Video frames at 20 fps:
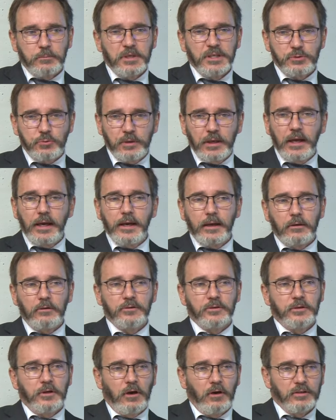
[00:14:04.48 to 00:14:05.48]
means relying
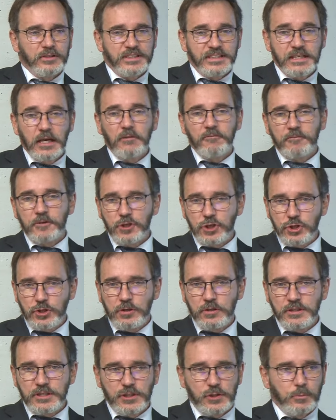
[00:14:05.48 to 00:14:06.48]
on
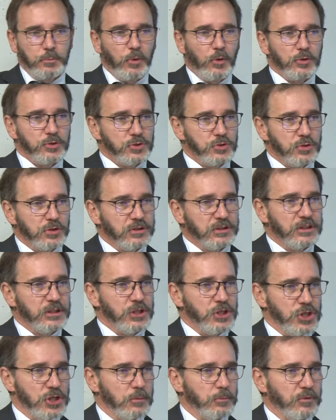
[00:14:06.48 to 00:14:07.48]
self-insurance as opposed to
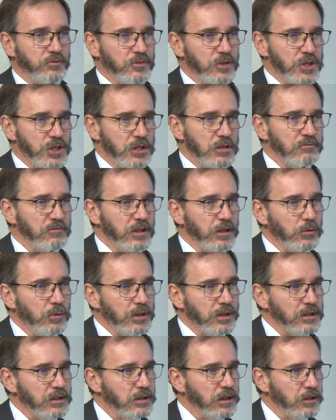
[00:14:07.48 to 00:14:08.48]
contingent provision of
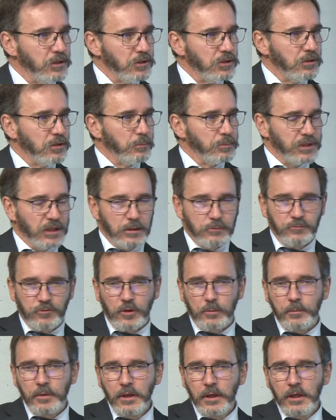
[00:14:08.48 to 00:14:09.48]
liquidity that you could obtain
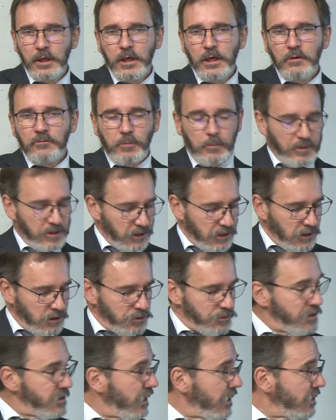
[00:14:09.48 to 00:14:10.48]
from other
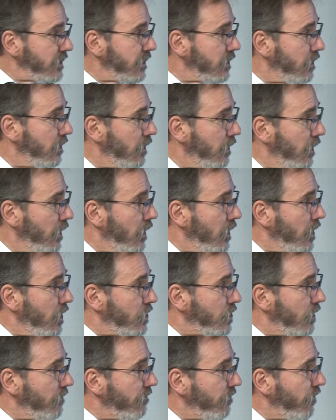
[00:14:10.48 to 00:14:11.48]
countries. That's going to
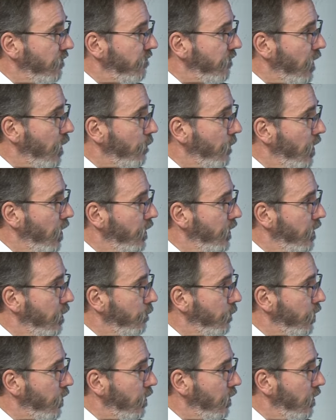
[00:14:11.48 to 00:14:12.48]
suffer from a
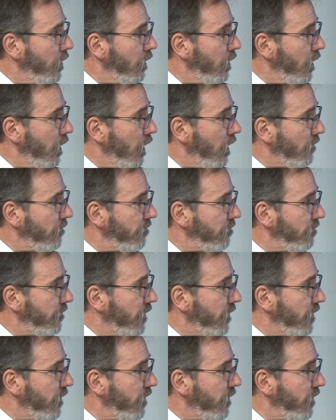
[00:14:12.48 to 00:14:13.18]
number of